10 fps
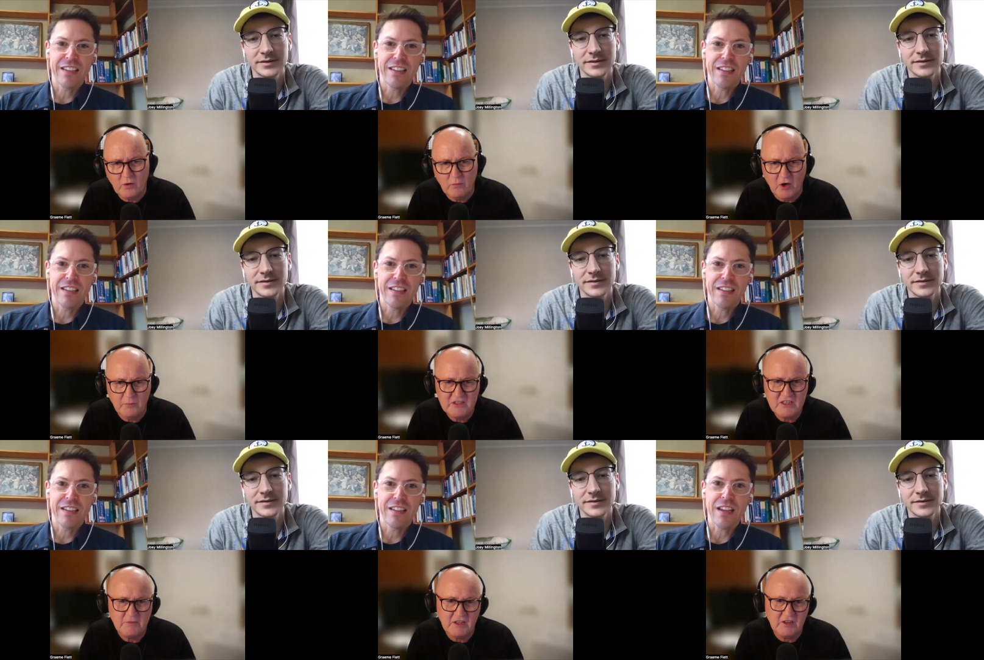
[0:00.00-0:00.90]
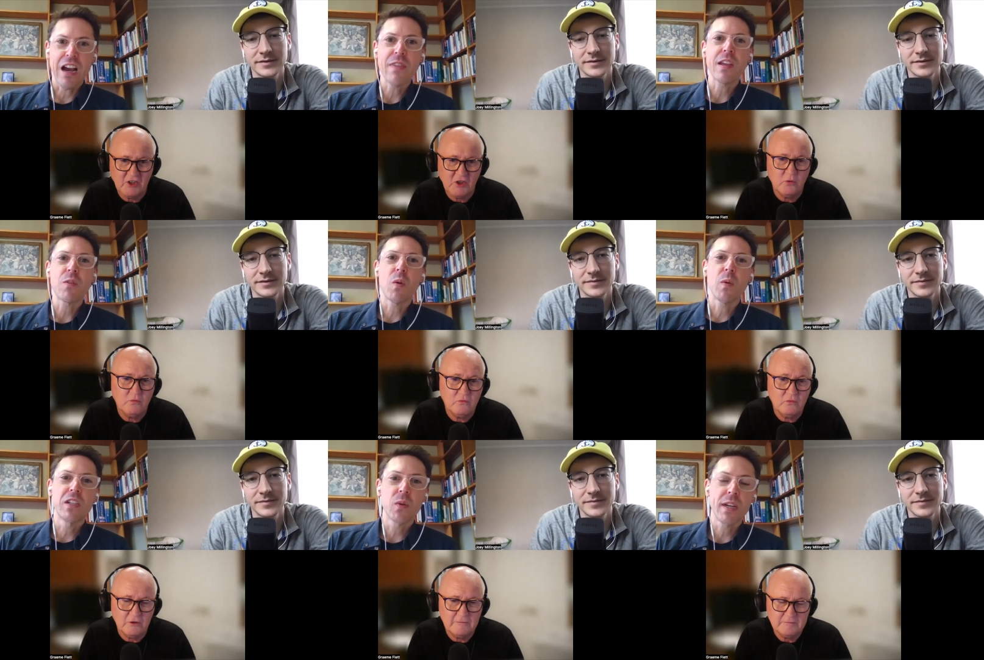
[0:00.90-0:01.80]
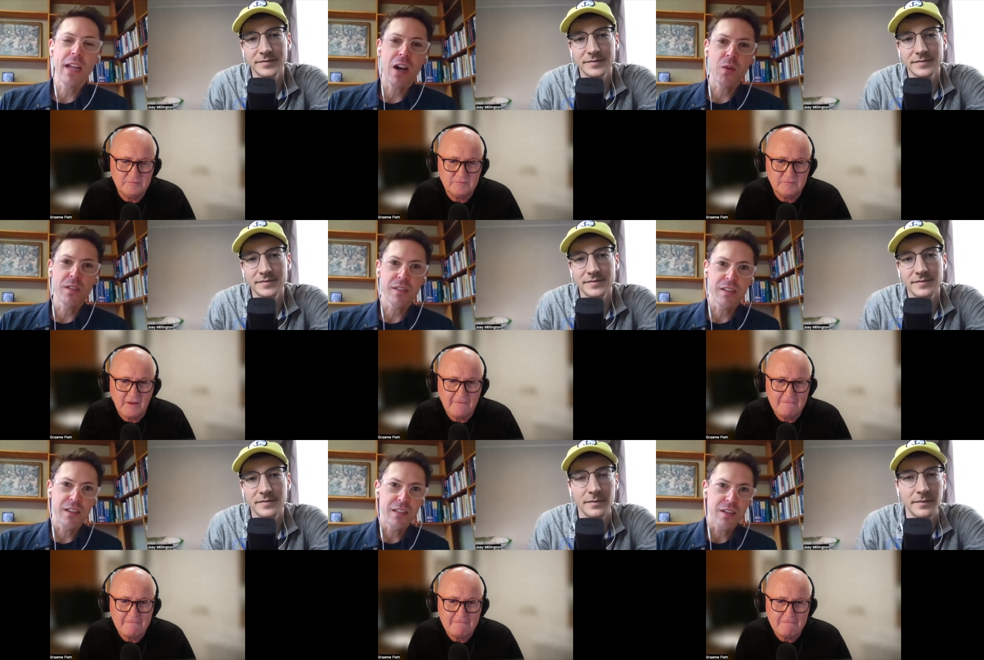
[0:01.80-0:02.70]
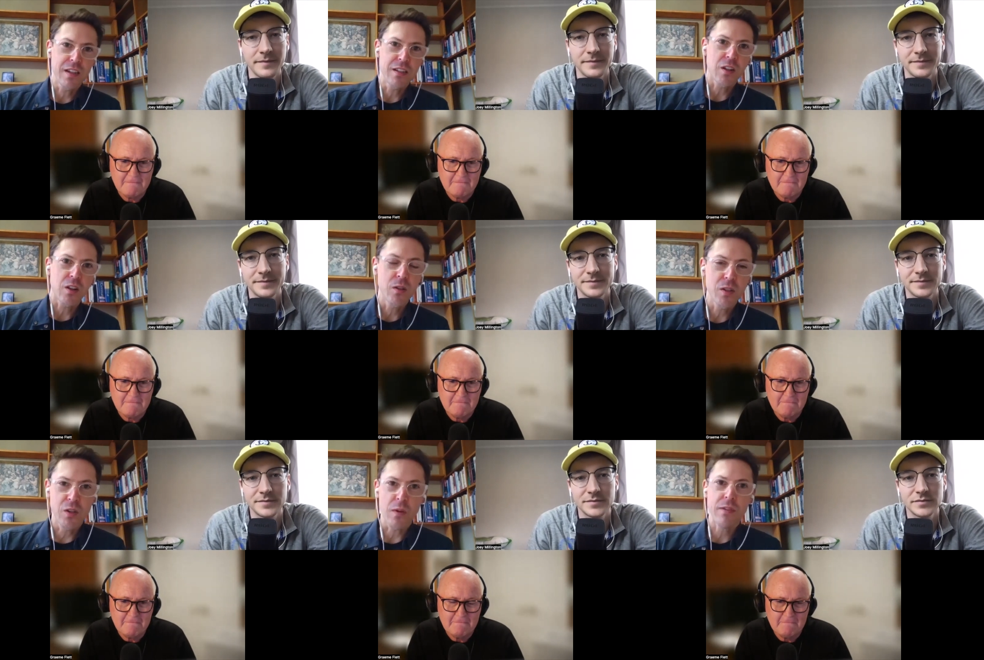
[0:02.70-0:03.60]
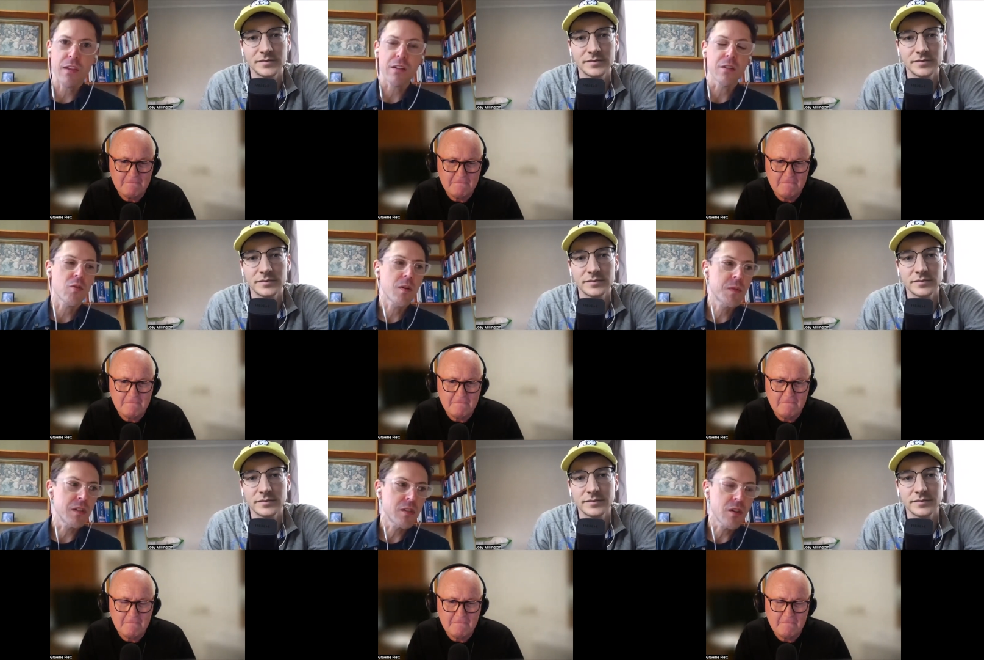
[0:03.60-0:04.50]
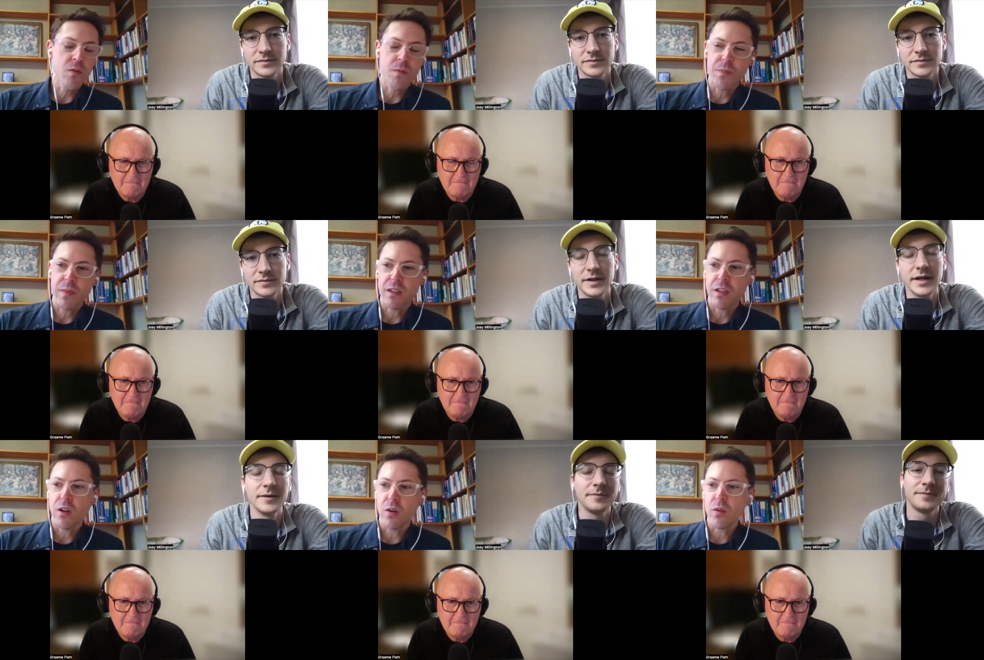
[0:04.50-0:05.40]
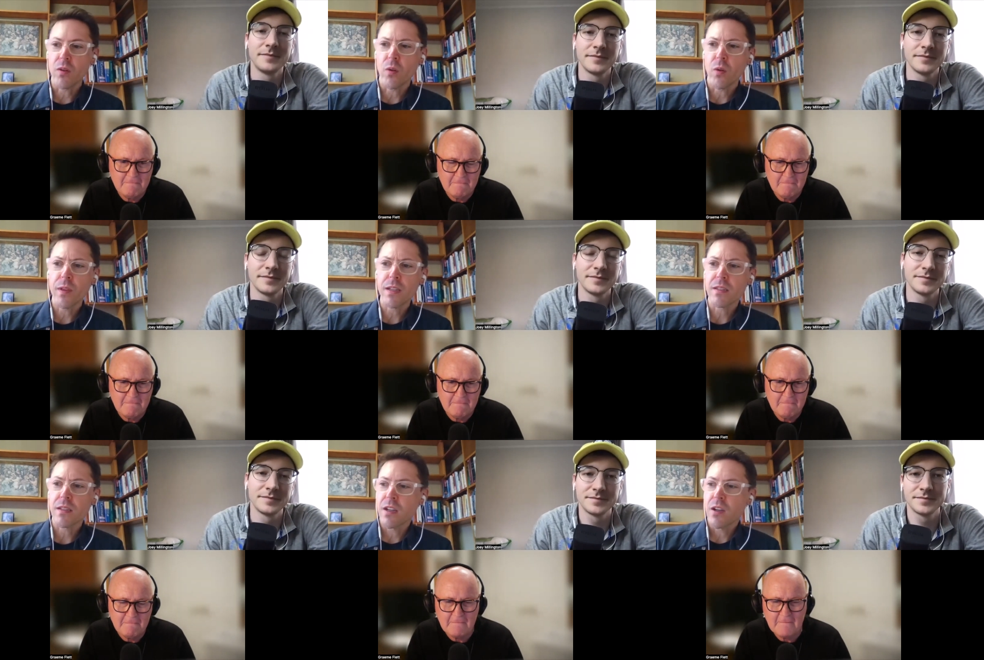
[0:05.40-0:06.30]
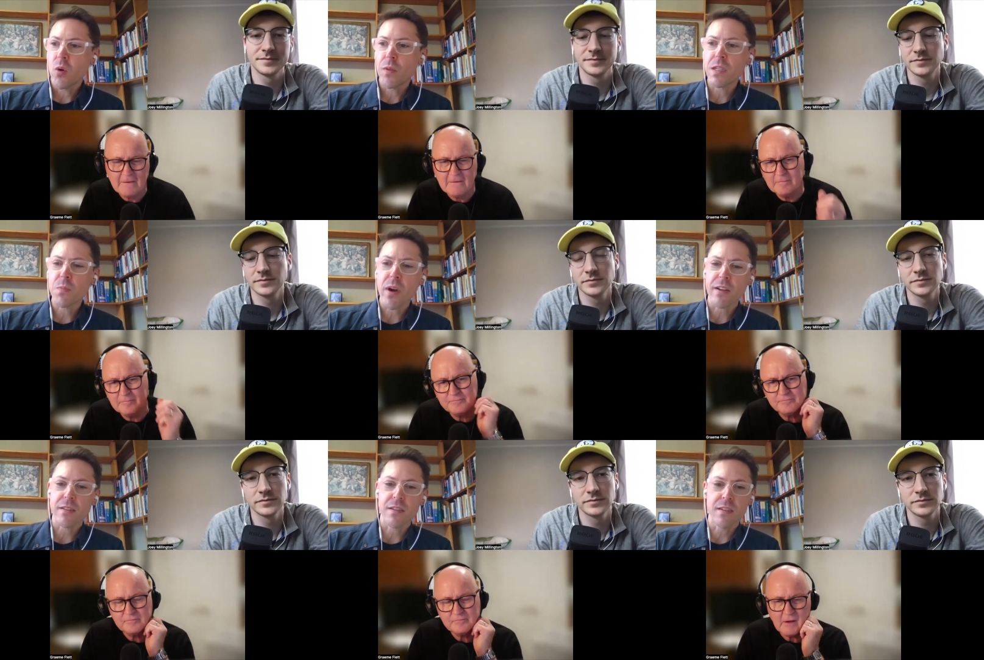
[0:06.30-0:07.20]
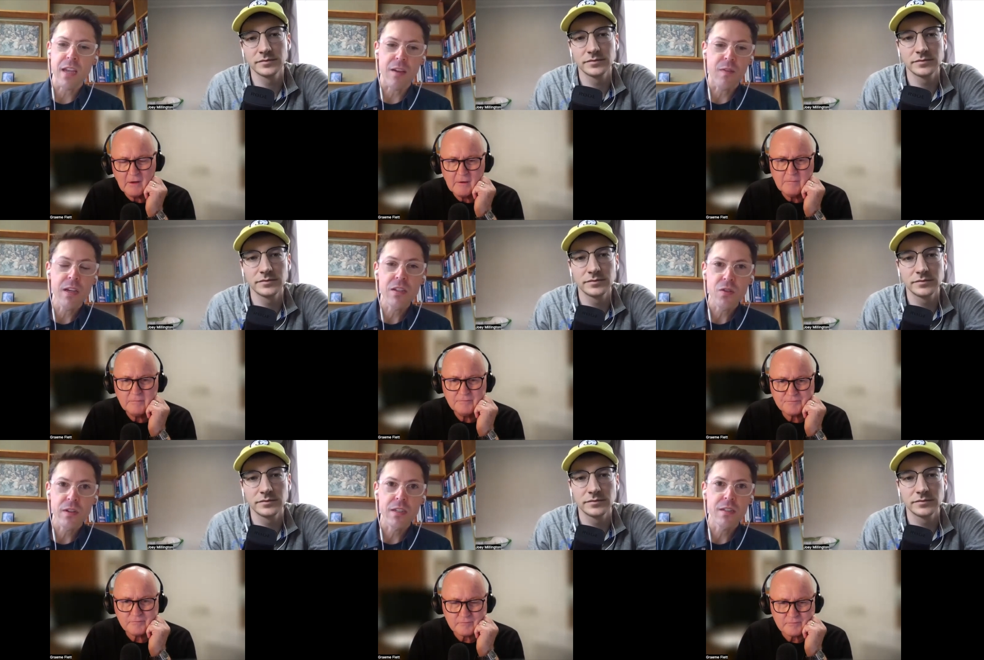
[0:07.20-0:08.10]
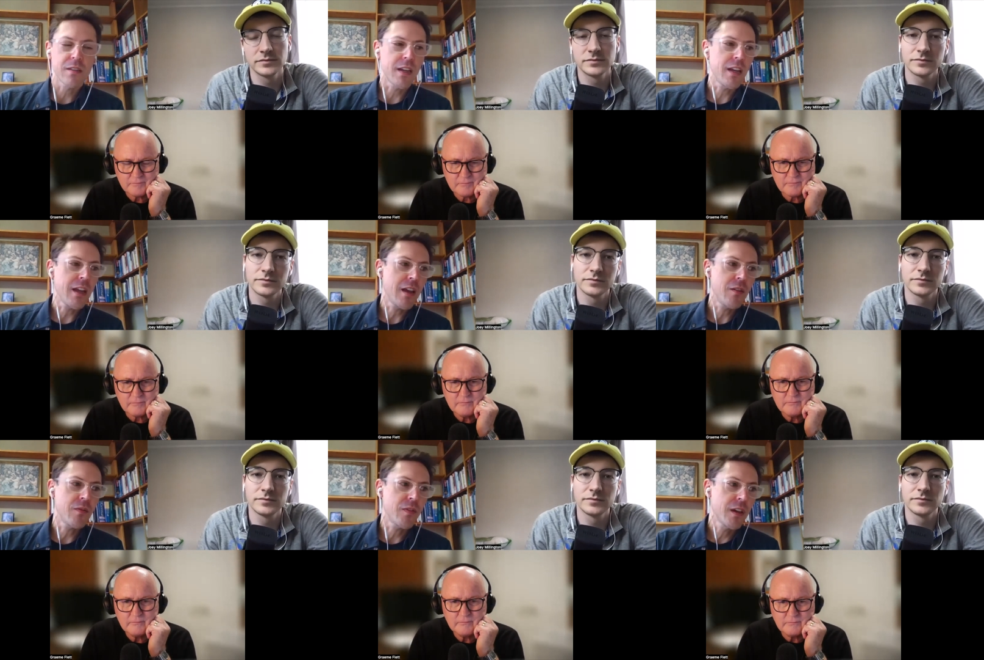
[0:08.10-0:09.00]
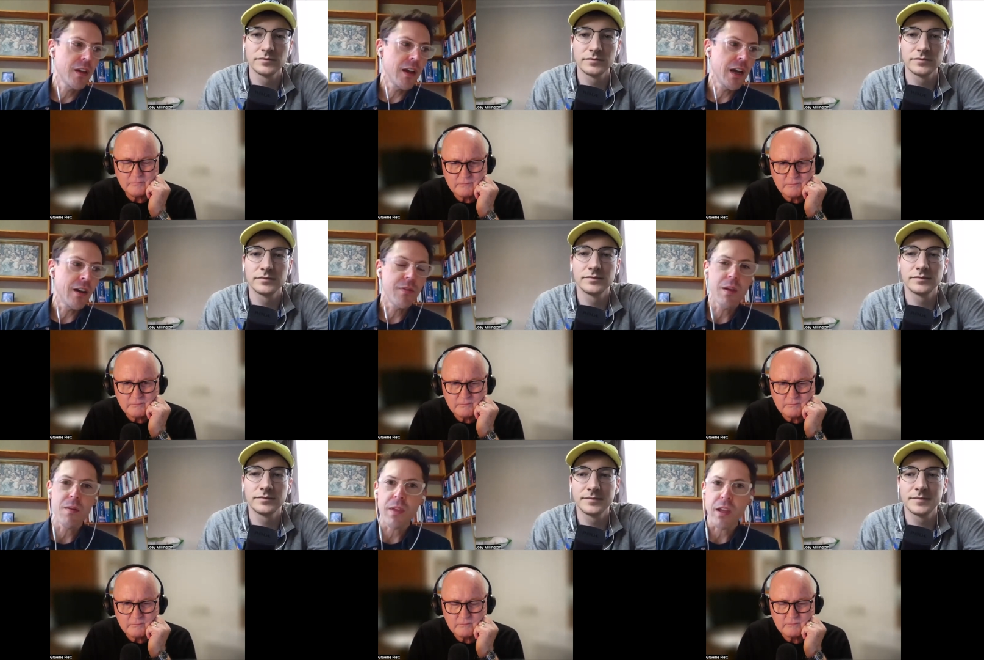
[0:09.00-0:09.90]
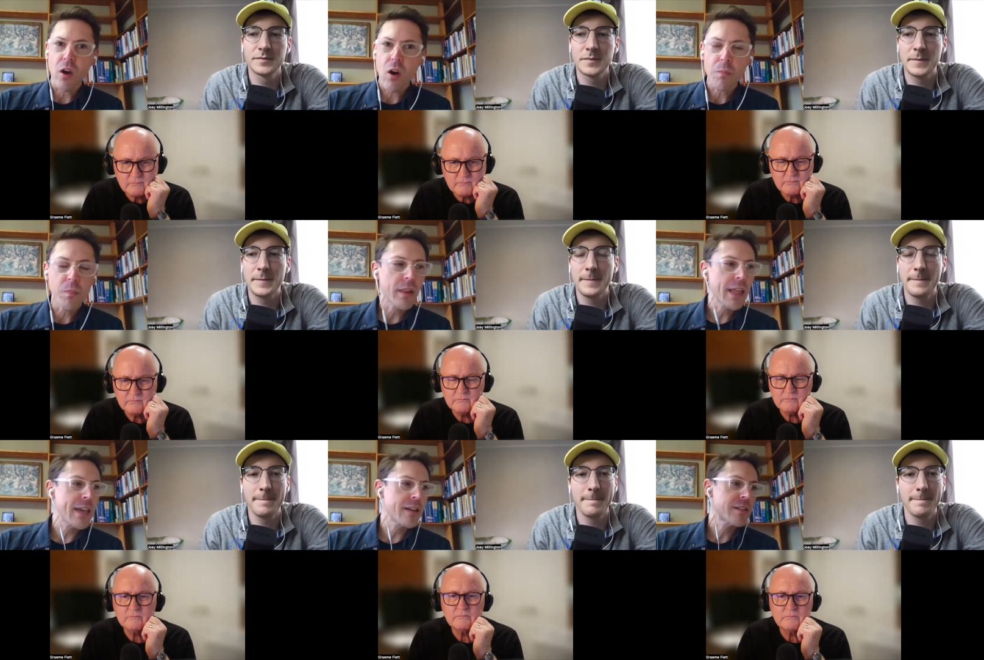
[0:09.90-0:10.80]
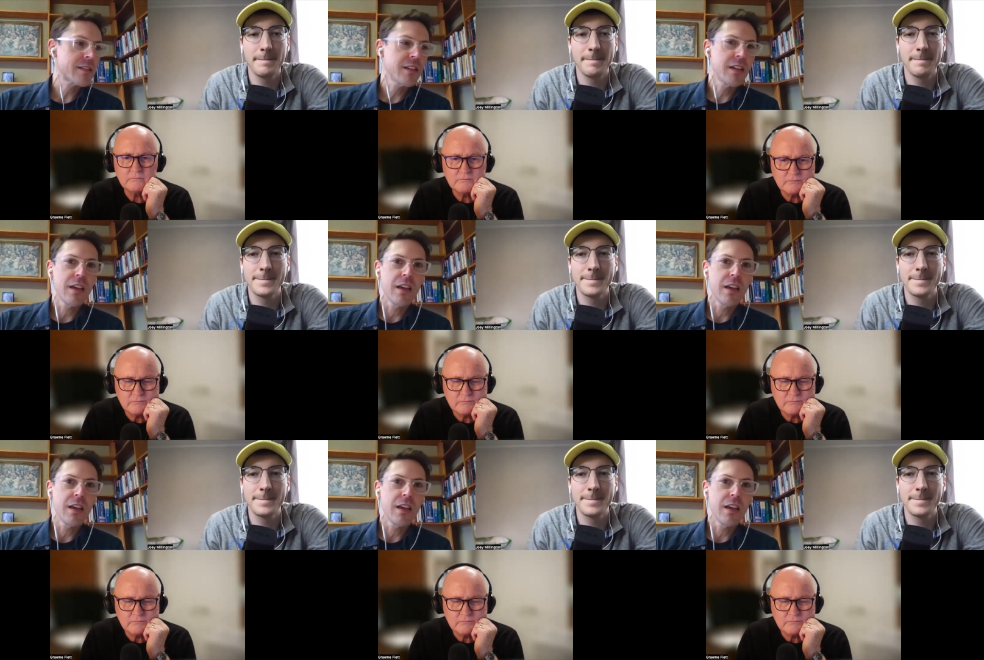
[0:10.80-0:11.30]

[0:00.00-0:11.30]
Speaker 1: it might be something that you. I think
Speaker 2: what we're doing now is is is closer to a thick description. So mm, yeah. you know, all these all these practices have histories. They have uh, they're they're complex.